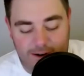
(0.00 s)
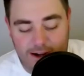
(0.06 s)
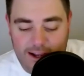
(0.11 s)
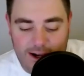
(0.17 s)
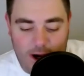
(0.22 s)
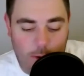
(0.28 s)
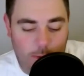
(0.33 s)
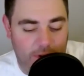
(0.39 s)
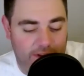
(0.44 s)

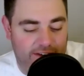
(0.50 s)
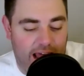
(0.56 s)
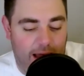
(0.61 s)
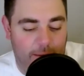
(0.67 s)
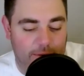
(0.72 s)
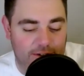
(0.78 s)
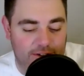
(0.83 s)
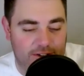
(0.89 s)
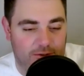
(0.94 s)
right, Obi
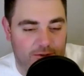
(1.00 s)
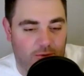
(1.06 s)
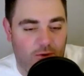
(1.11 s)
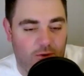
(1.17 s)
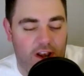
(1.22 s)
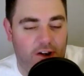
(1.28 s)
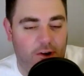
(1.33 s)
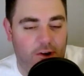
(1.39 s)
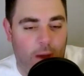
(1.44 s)
Toppin just
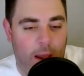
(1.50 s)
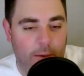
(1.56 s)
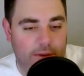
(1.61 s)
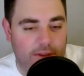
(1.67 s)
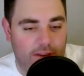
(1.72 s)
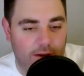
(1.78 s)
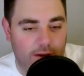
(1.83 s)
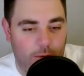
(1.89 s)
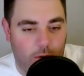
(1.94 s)
running away
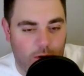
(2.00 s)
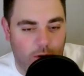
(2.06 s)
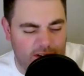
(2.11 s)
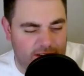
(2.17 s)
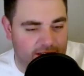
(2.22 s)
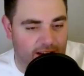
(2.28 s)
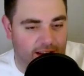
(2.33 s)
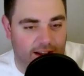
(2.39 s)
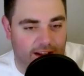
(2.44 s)
with the
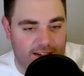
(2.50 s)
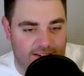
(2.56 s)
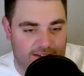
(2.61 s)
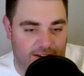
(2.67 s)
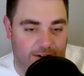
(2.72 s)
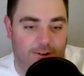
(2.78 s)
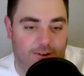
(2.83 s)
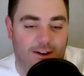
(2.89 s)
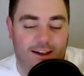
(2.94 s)
awards today.
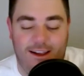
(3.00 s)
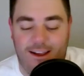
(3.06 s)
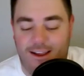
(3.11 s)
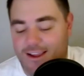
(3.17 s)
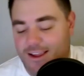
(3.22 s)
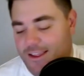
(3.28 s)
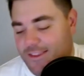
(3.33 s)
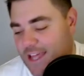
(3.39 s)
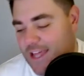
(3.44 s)
So
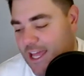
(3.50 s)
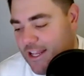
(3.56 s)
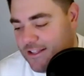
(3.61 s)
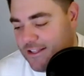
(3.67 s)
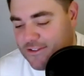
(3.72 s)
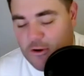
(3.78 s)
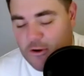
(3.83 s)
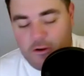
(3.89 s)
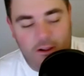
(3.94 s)
that
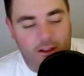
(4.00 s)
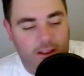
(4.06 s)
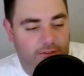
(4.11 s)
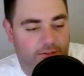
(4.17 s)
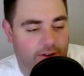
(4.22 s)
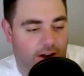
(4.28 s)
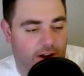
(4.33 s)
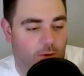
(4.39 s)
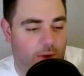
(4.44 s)
is totally
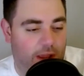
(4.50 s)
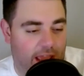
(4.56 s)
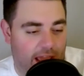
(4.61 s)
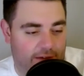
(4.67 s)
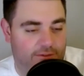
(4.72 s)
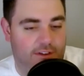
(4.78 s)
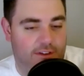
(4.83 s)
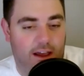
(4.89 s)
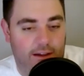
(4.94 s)
fair. We
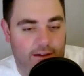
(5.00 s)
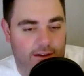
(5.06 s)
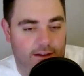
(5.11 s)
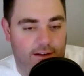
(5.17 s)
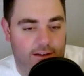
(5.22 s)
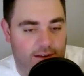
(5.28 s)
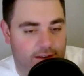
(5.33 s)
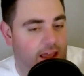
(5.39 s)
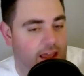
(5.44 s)
have
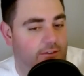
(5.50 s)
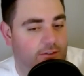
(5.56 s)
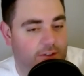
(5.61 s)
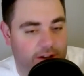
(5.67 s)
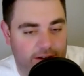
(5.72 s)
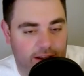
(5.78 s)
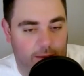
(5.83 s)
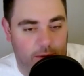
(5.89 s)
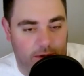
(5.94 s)

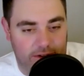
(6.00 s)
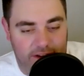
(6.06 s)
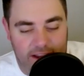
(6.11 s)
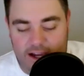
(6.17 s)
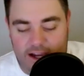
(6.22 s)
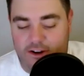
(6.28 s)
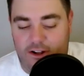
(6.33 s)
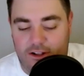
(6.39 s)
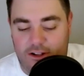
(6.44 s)
definitely doubled
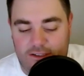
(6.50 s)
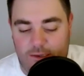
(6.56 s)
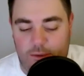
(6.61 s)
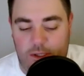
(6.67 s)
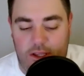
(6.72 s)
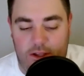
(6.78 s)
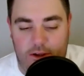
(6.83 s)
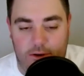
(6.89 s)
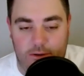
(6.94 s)
down on some
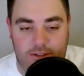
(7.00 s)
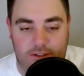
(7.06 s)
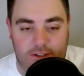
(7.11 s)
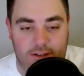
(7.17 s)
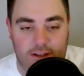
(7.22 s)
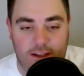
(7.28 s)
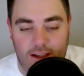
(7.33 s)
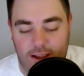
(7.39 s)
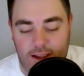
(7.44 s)
of those,
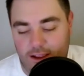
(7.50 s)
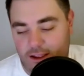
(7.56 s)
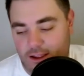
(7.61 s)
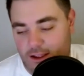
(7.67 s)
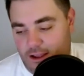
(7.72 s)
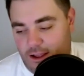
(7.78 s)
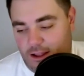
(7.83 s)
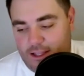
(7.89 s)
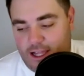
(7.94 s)
and
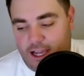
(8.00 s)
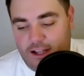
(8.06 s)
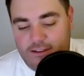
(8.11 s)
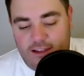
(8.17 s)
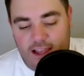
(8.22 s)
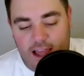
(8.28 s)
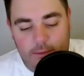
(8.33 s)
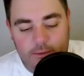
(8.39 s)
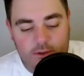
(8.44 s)
a lot of
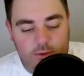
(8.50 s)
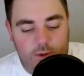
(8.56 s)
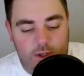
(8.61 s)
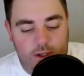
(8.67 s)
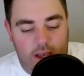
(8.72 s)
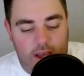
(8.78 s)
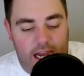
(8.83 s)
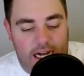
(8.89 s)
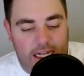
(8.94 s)
times
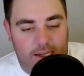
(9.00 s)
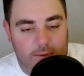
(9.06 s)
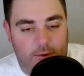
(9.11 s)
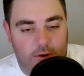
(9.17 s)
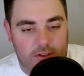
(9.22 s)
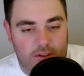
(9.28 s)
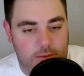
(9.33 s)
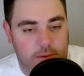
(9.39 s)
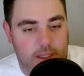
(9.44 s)
when
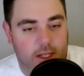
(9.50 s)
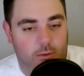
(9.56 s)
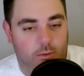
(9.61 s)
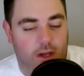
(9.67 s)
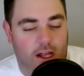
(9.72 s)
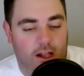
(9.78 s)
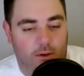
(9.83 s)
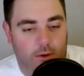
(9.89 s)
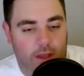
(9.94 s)
Halliburton's played
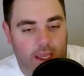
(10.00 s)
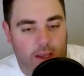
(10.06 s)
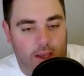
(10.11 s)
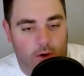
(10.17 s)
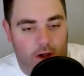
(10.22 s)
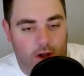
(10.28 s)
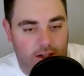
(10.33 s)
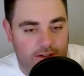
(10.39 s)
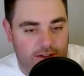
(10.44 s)
well, he
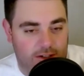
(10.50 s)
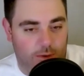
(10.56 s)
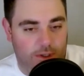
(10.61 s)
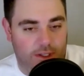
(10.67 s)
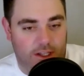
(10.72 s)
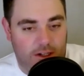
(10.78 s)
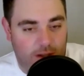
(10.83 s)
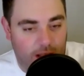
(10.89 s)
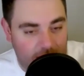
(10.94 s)
will also
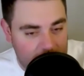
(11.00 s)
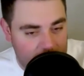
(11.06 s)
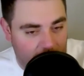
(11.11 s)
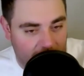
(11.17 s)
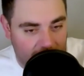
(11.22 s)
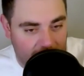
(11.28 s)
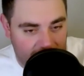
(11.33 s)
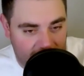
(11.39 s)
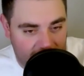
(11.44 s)
win the clutch
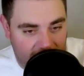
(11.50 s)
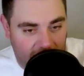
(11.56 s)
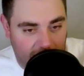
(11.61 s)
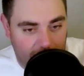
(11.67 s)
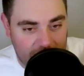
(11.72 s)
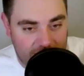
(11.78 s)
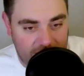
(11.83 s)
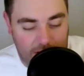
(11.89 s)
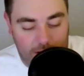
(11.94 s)
player of the
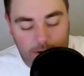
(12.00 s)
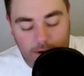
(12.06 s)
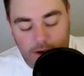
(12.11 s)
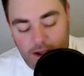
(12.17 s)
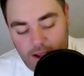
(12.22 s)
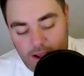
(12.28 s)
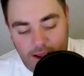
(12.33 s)
game. So